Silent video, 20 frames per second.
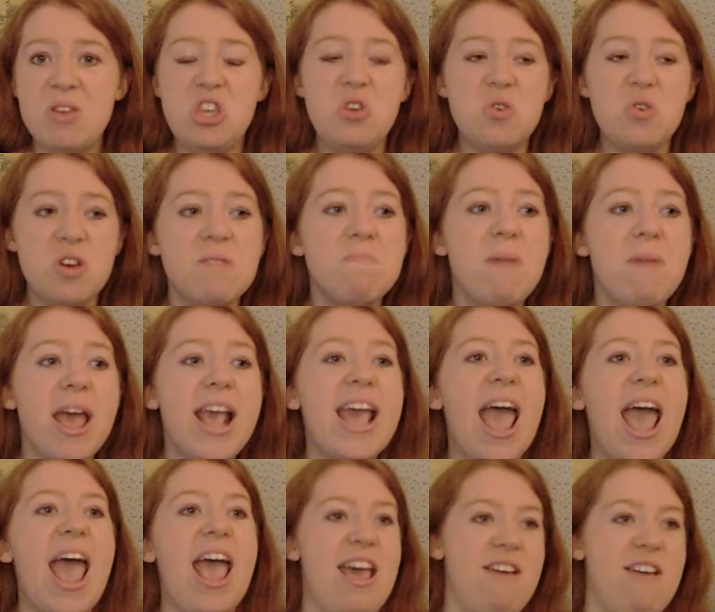You can make
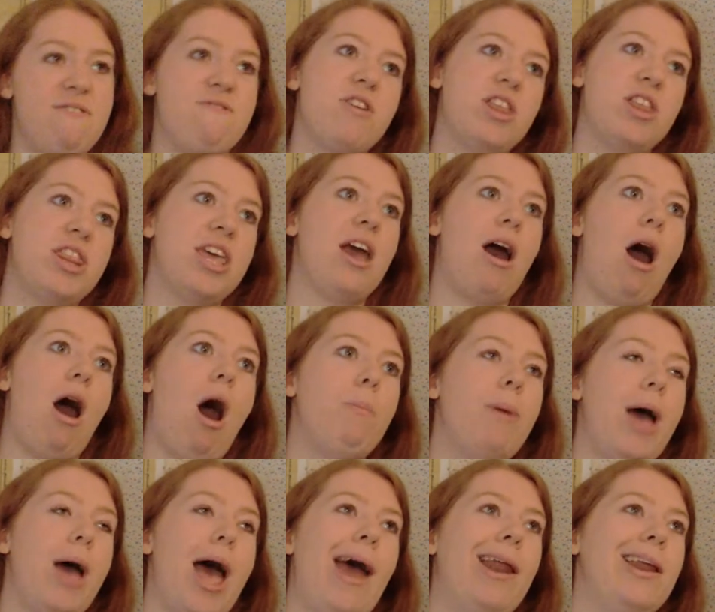everything
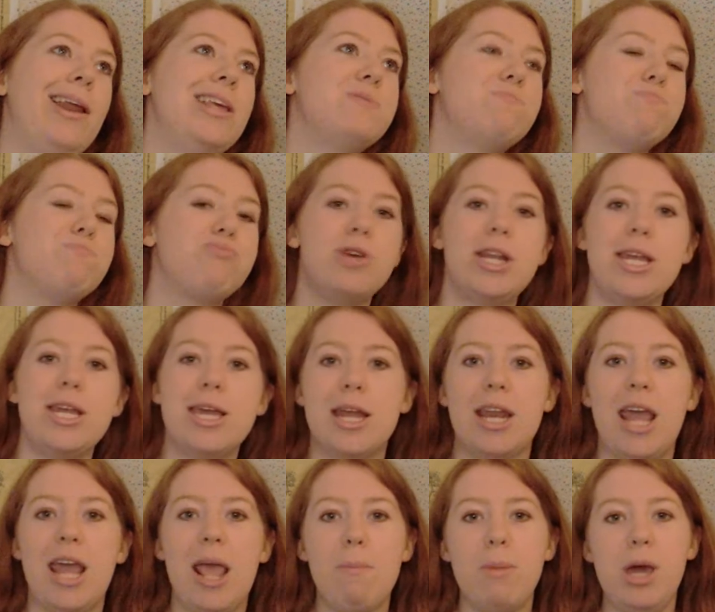up and it's
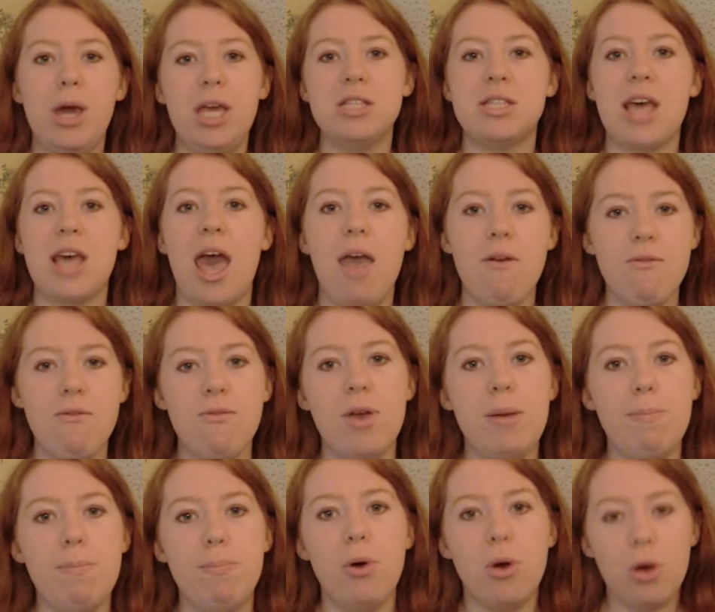brilliant. It means that
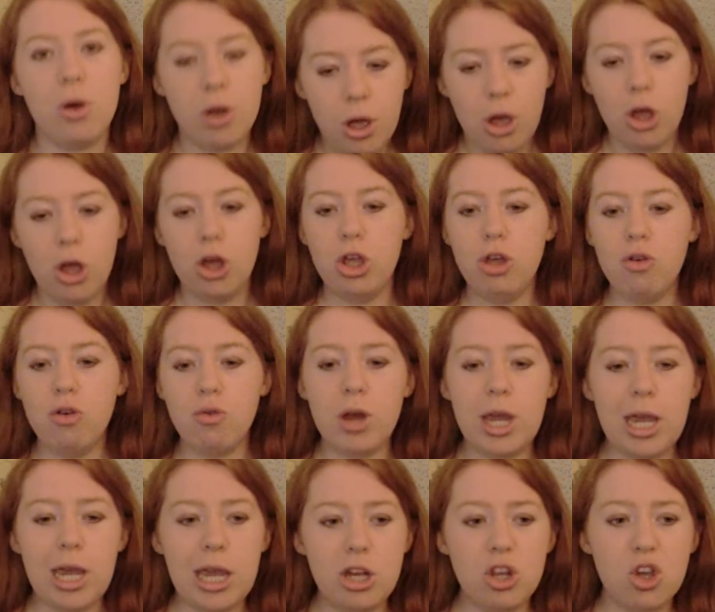every book you
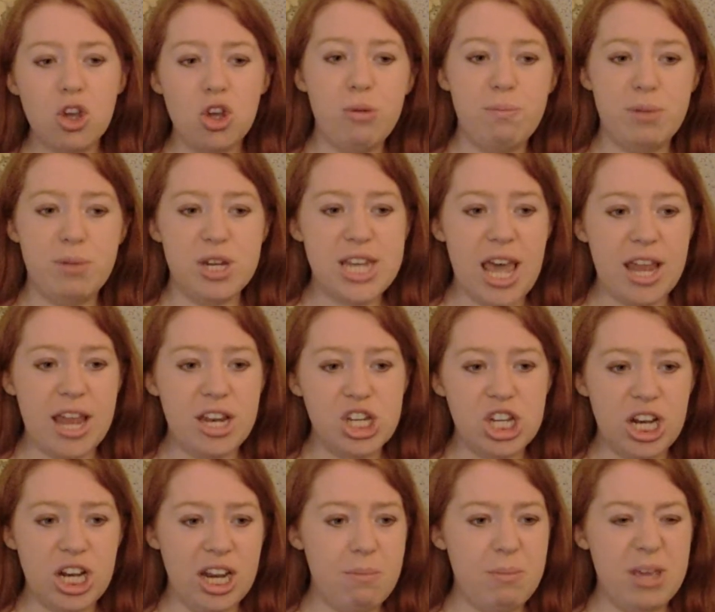read could
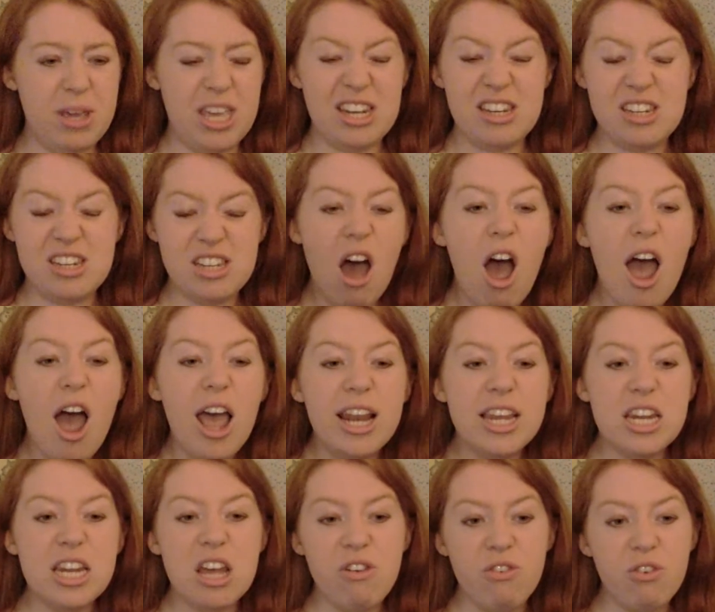potentially be
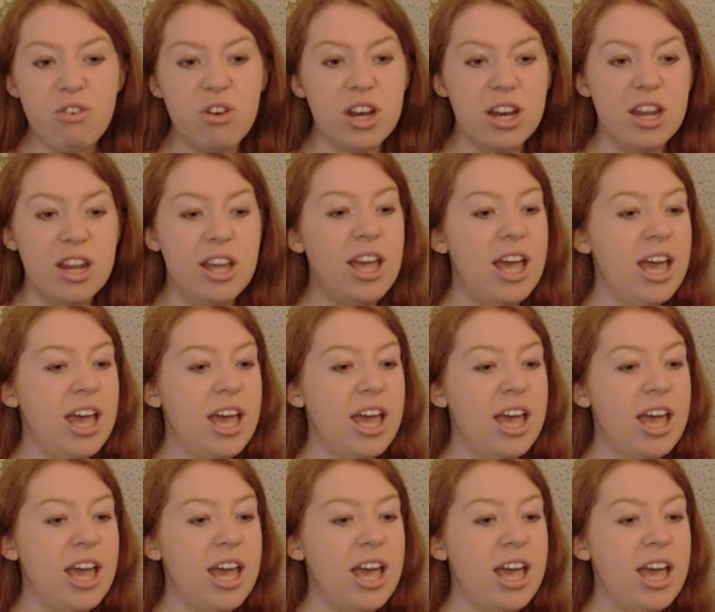entirely different.